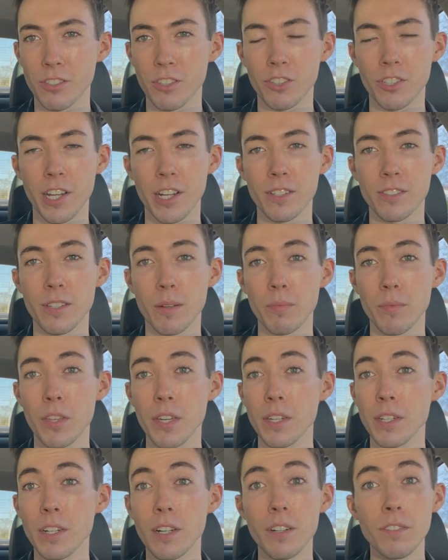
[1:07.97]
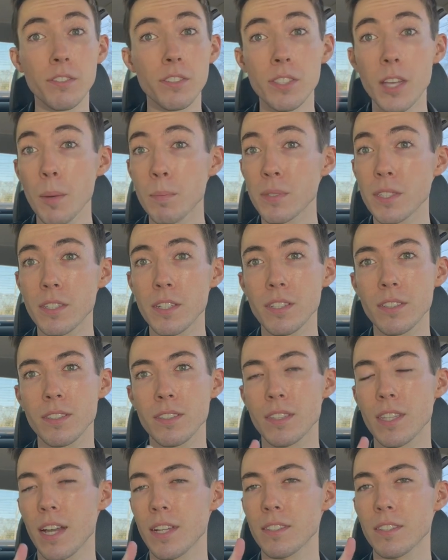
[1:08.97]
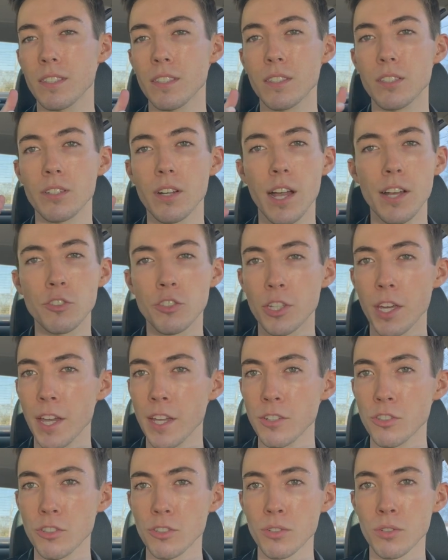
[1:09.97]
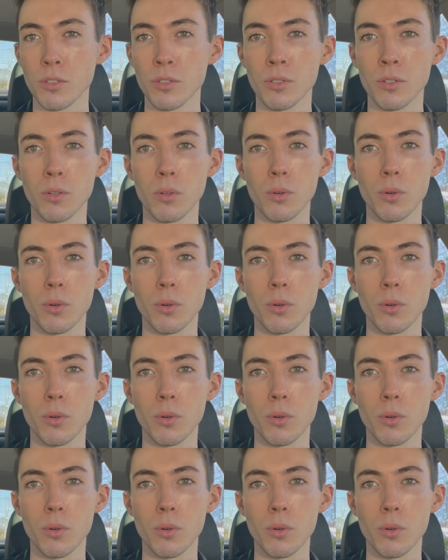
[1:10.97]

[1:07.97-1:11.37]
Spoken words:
to share something of substance that's either educational